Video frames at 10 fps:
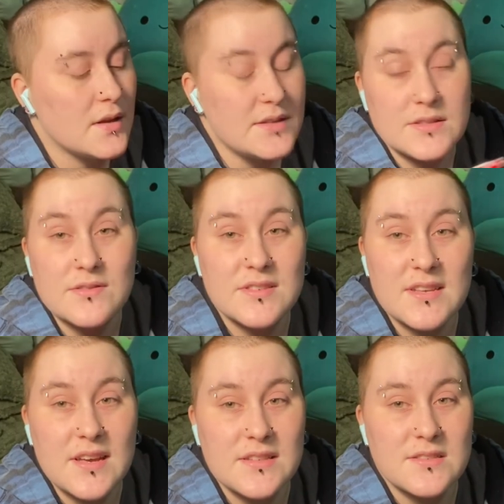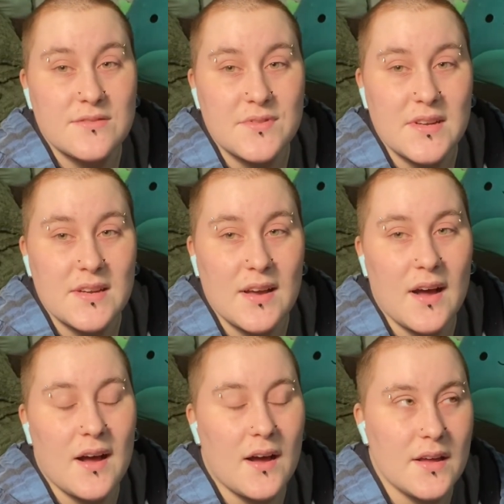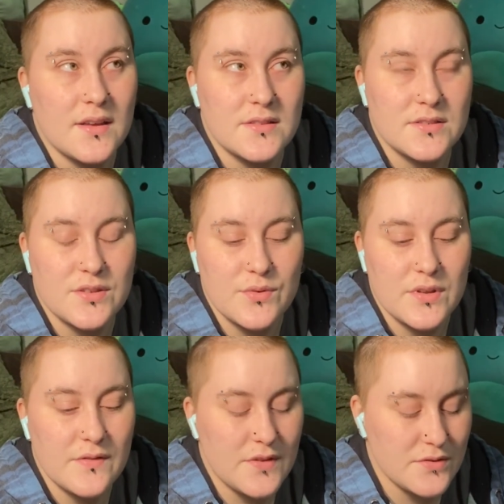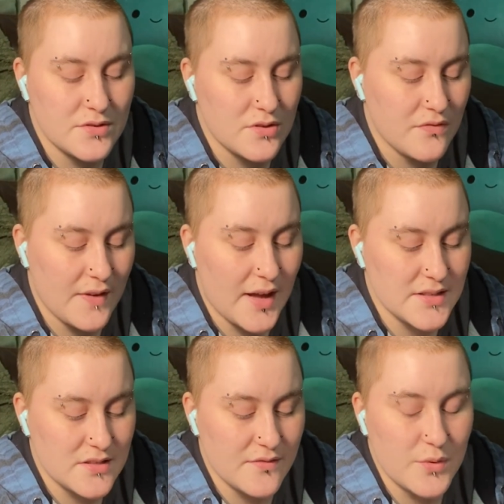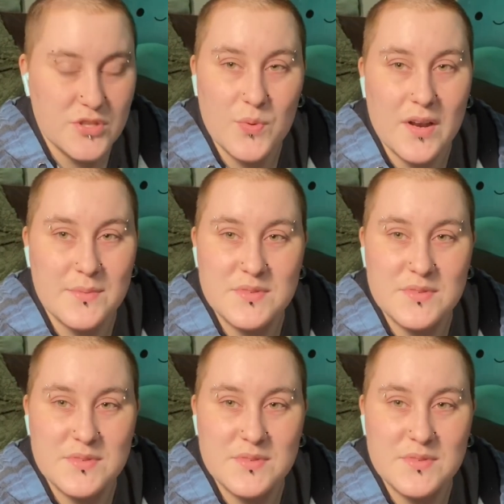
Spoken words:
As soon as it hits three, I get so confused so fast of which one I'm